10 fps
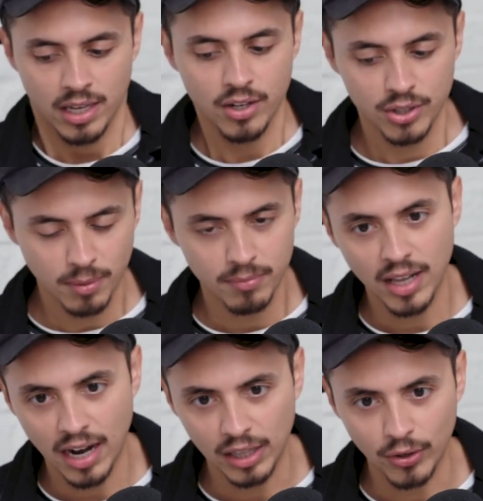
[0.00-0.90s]
here's something
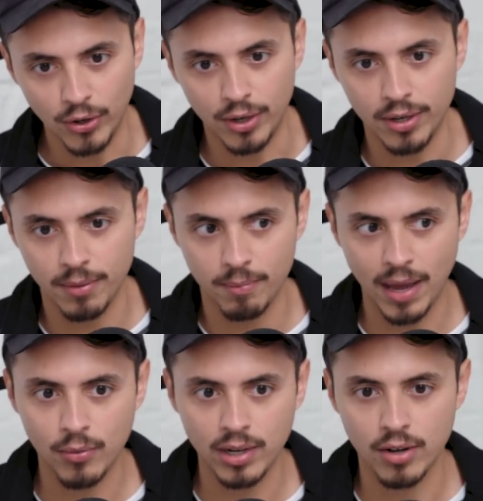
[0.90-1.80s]
that I learned
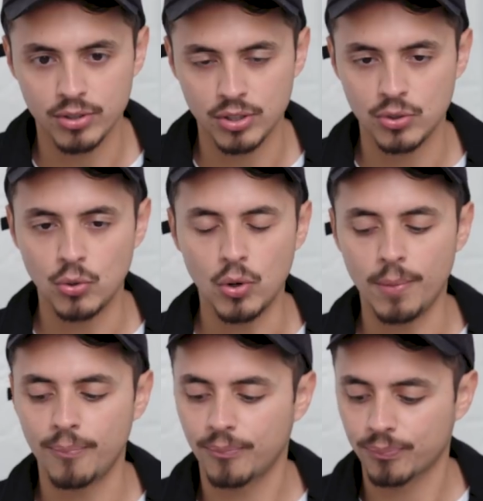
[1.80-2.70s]
back when I was in
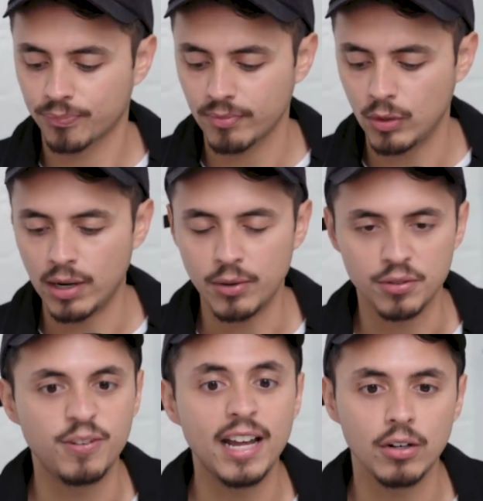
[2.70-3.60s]
school, when I
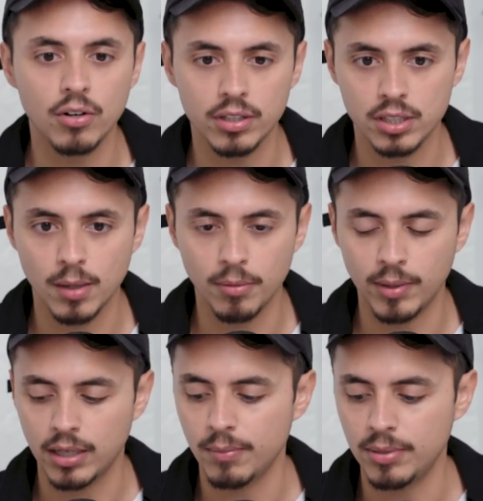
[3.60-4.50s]
was vetting all these
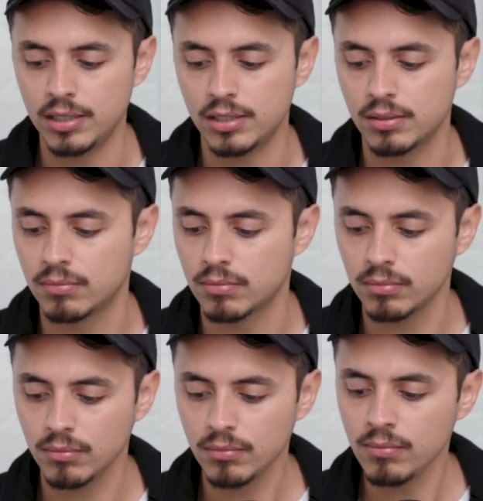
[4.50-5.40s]
supplement companies.
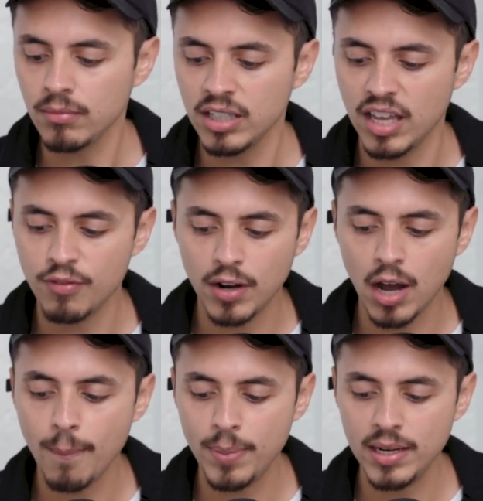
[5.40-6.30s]
If a
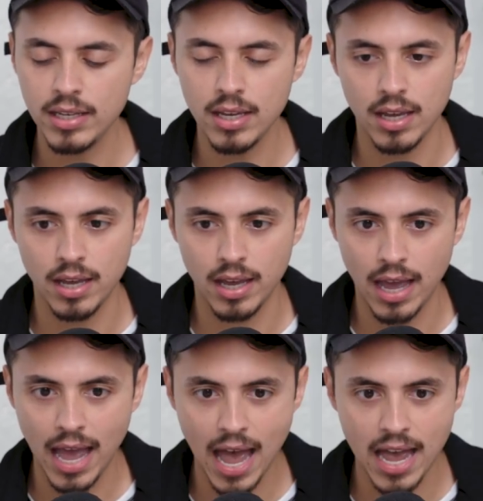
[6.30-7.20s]
company
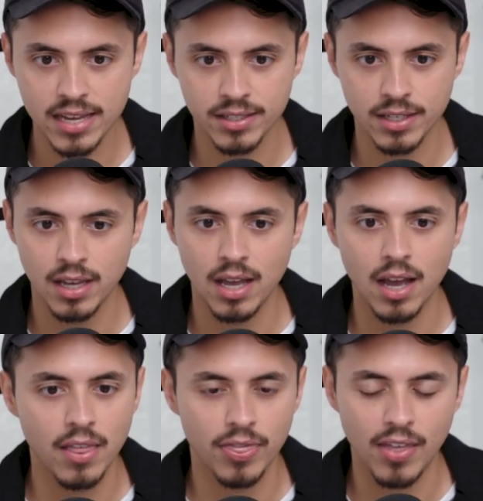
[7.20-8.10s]
has
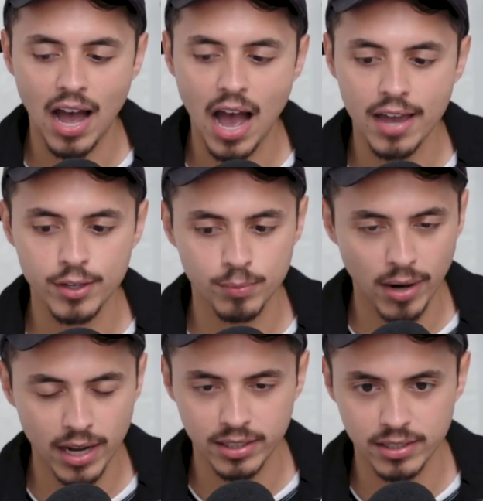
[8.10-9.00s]
the highest
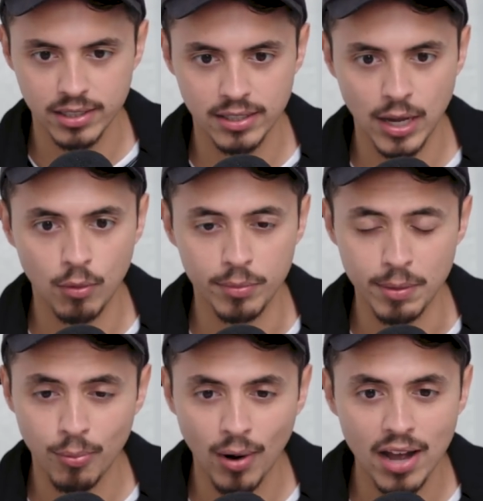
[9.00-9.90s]
practices, they will
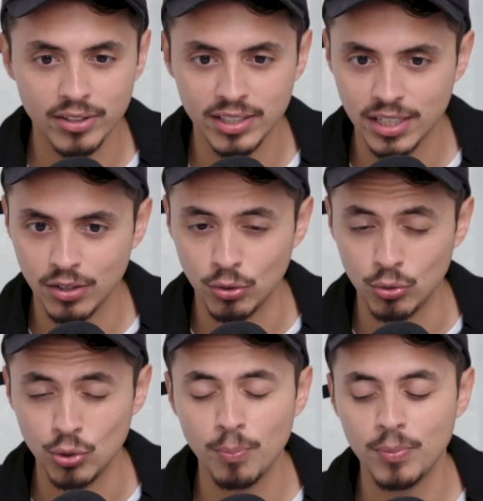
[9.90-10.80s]
be proud to tell
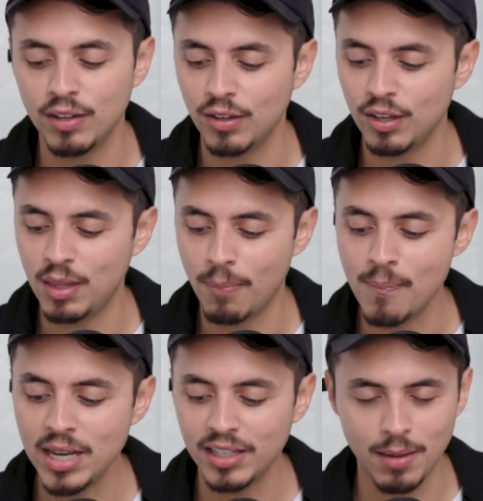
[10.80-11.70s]
you. You, if the
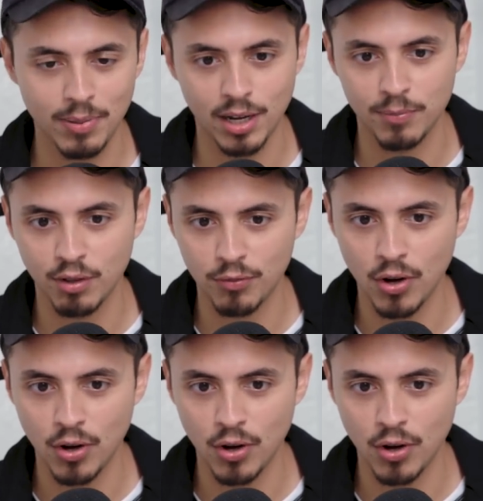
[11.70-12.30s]
minute they pick up the